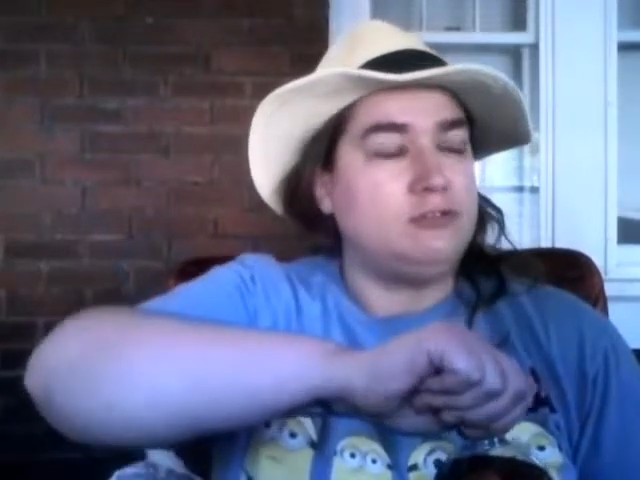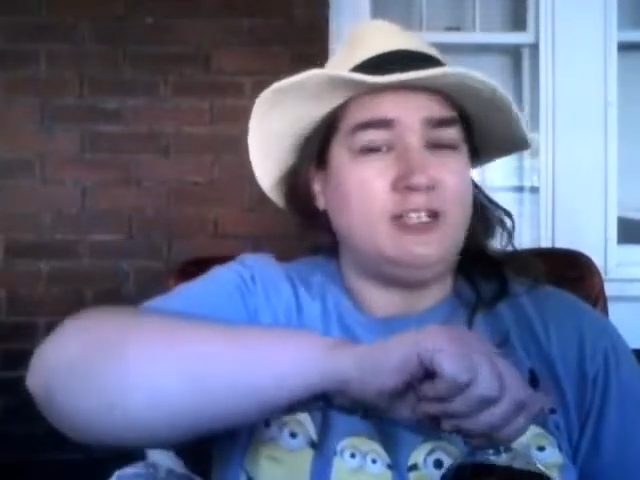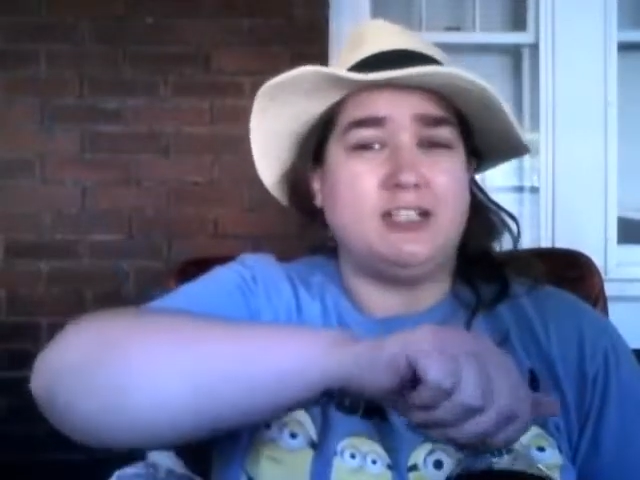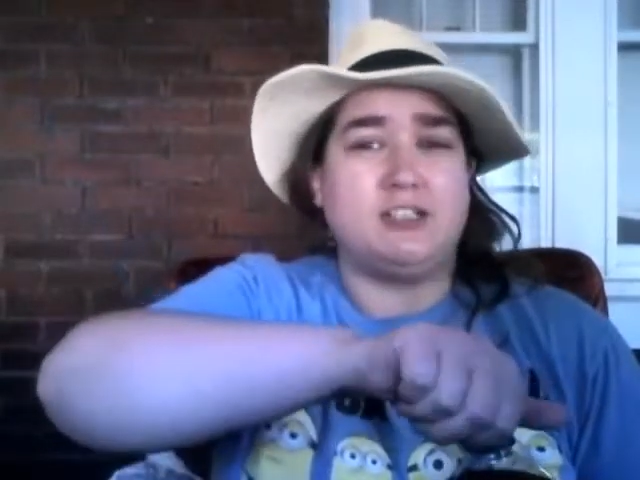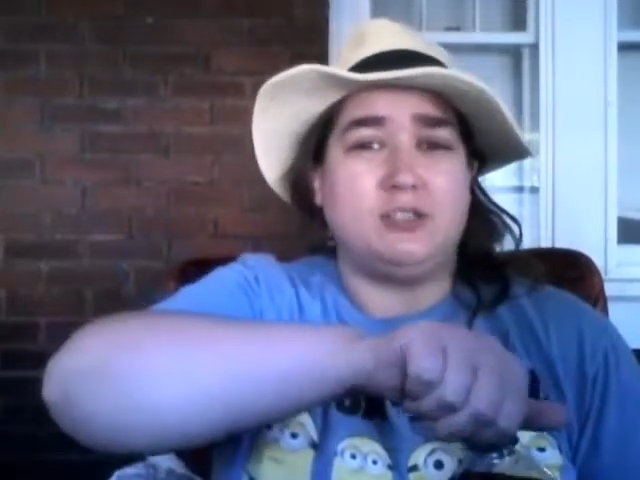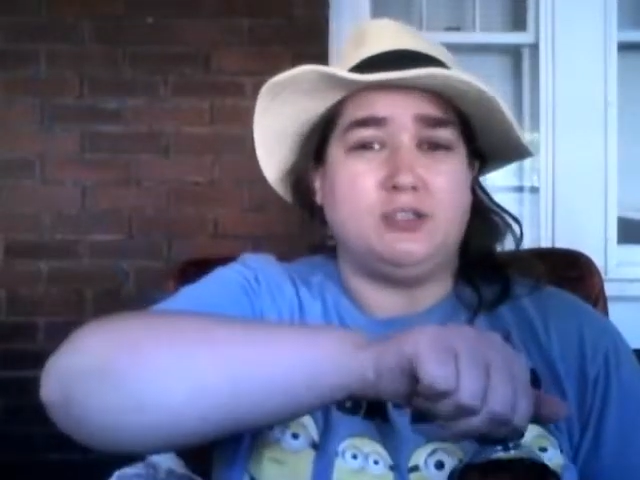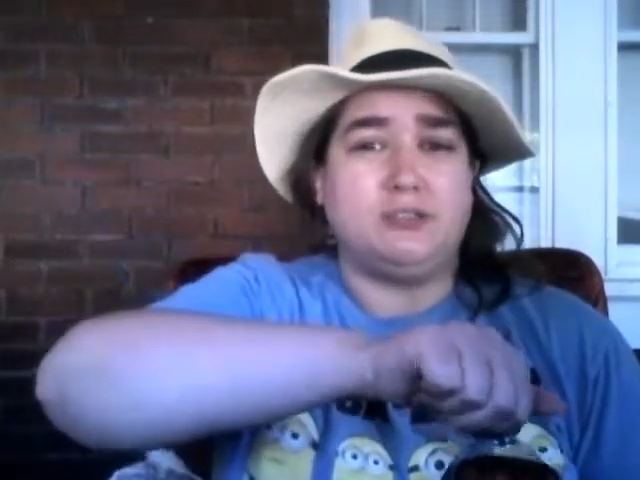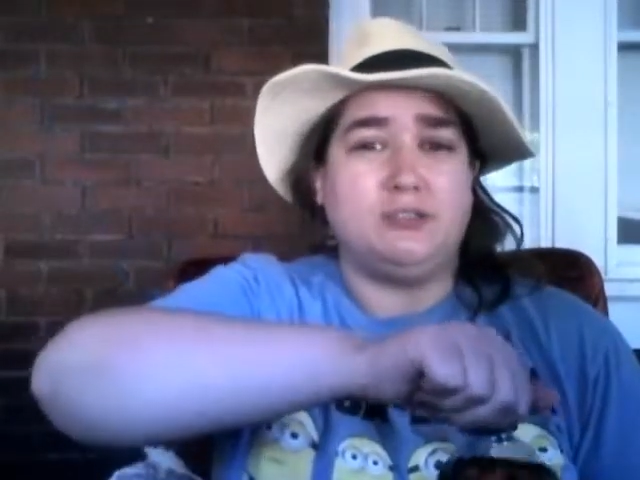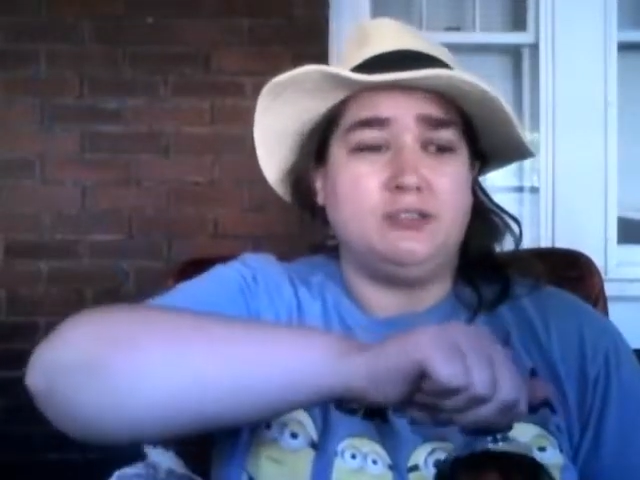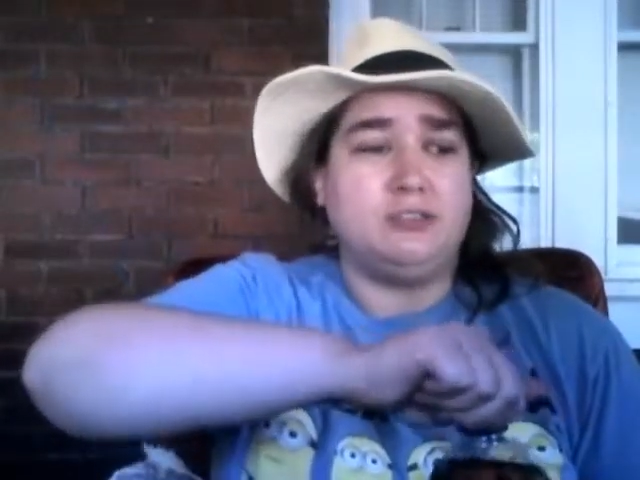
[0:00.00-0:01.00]
Not
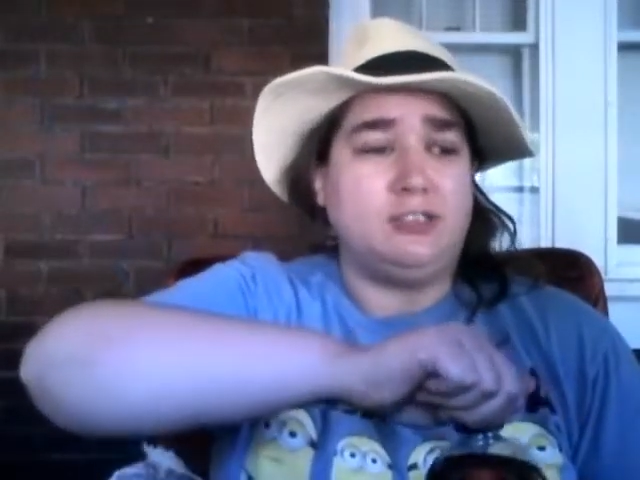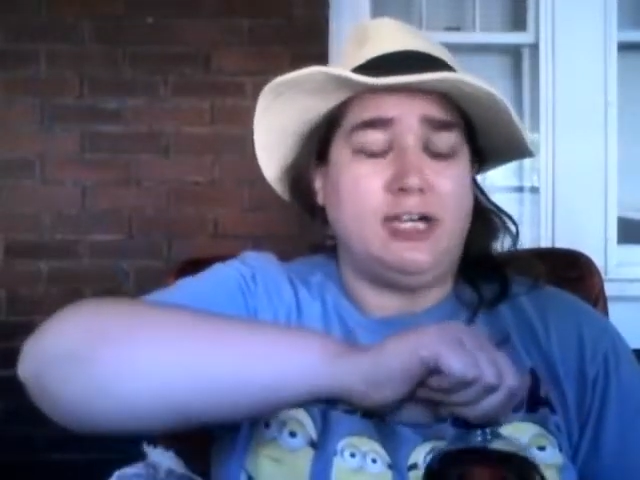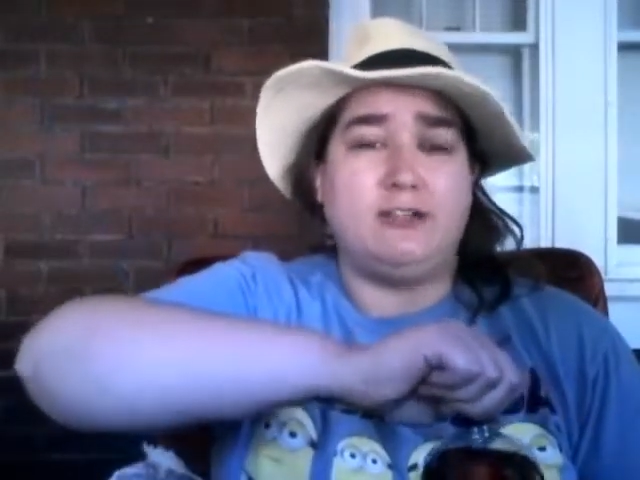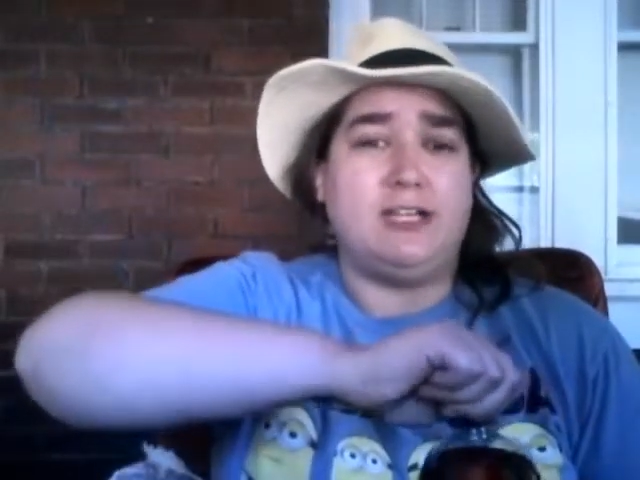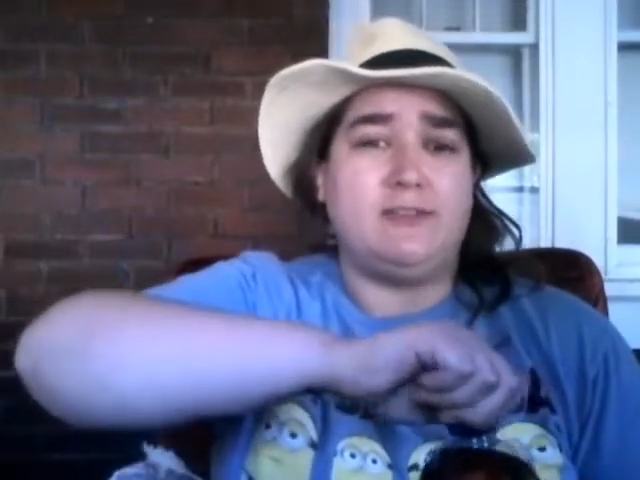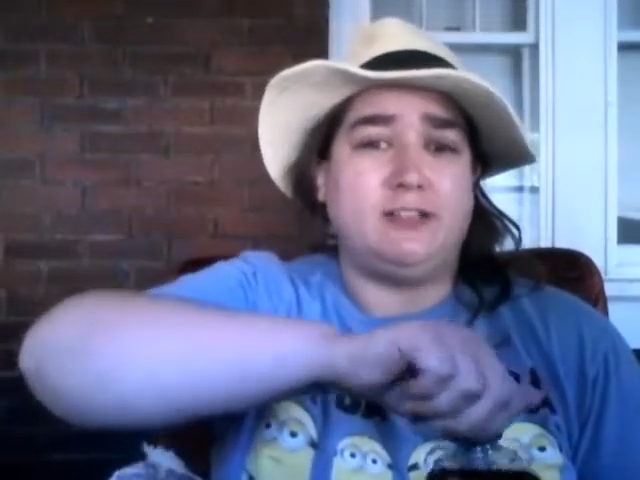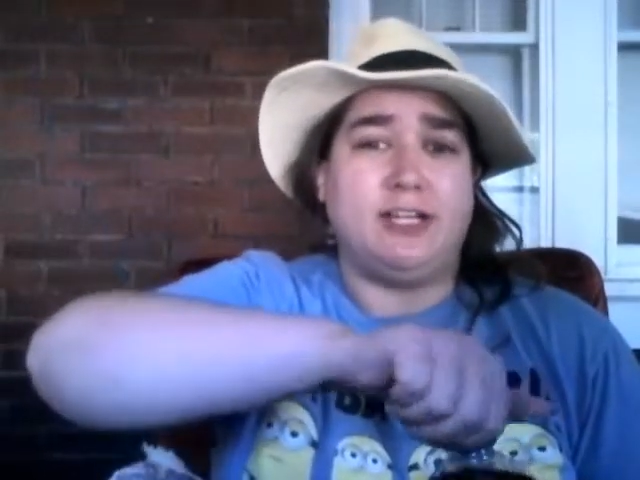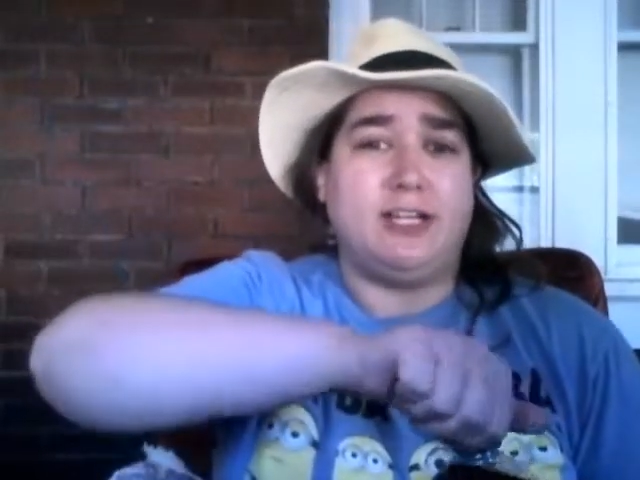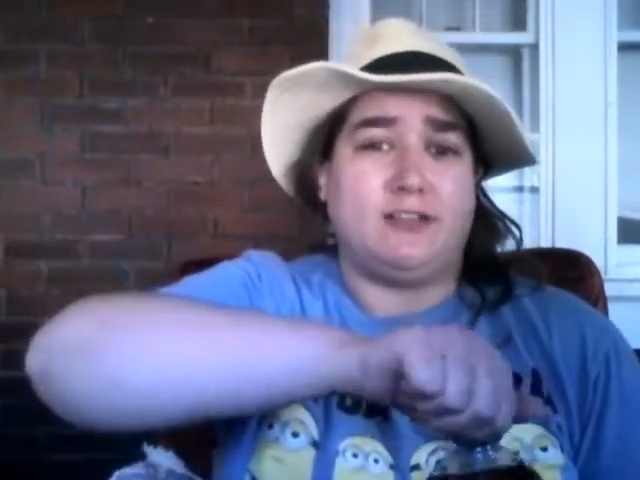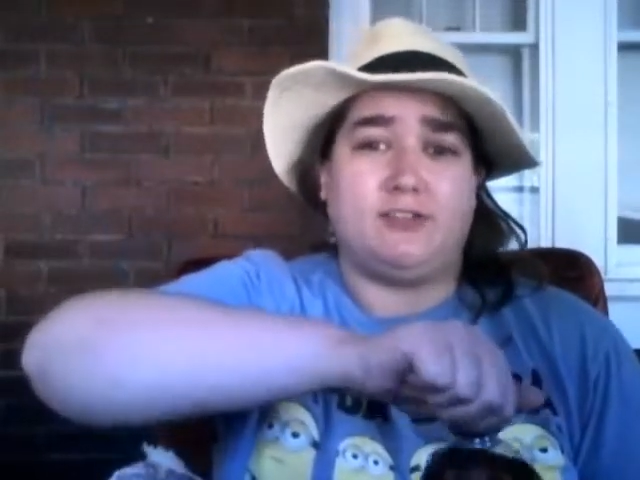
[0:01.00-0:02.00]
cold. I don't have a
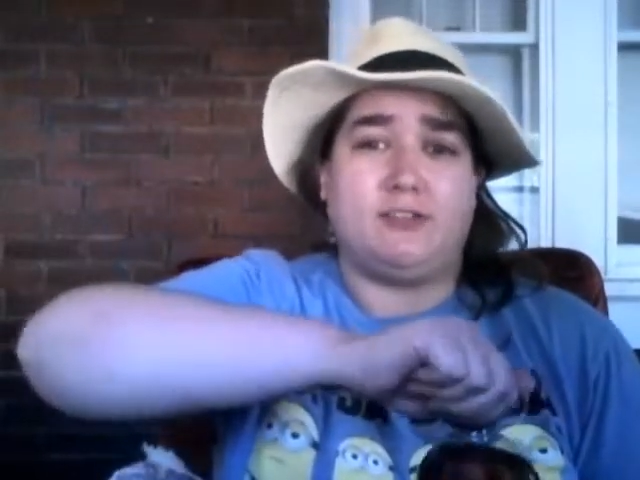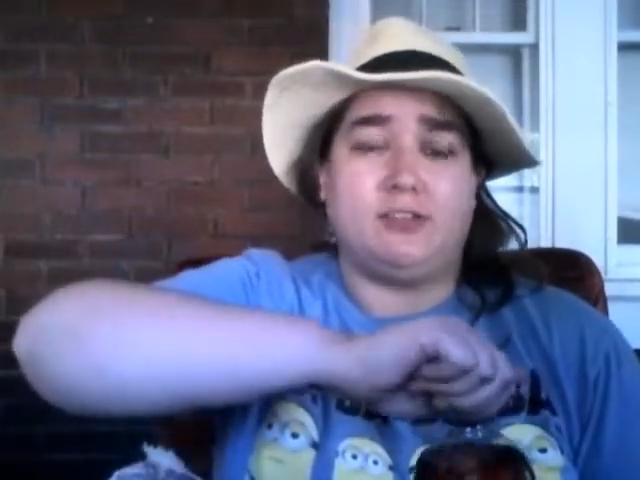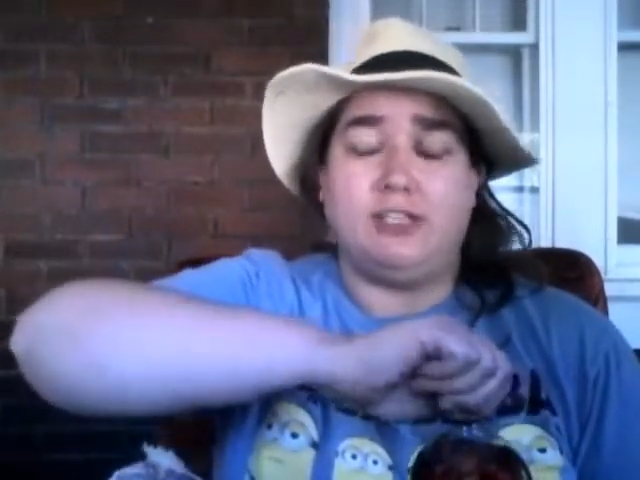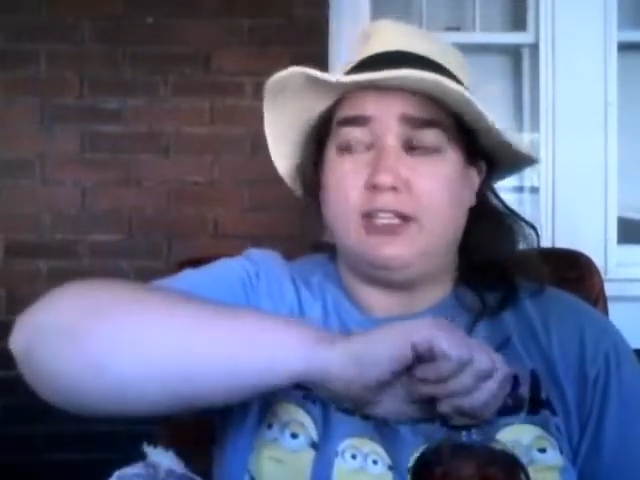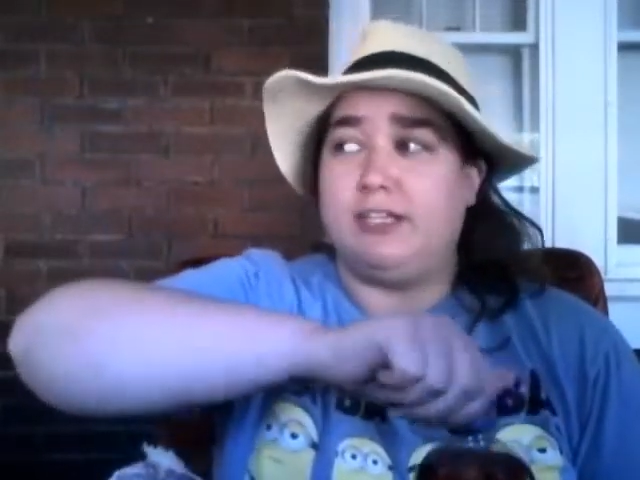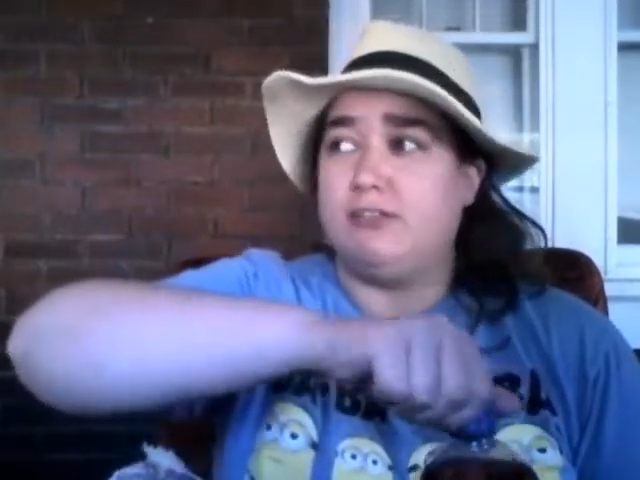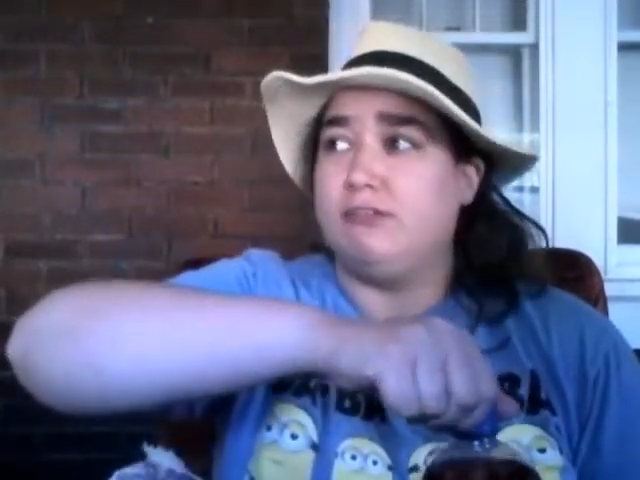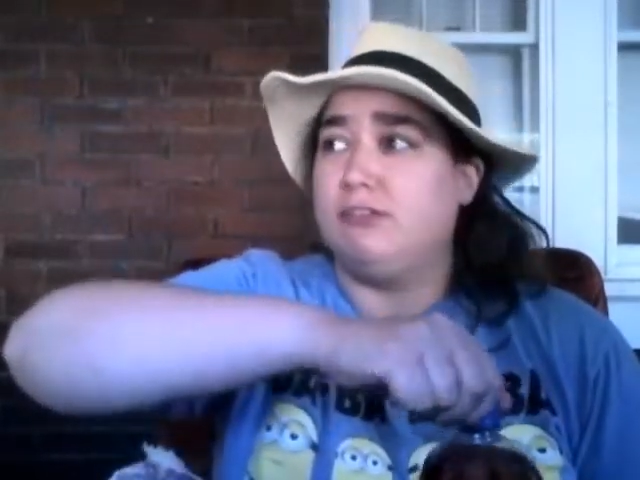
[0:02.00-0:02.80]
glass today,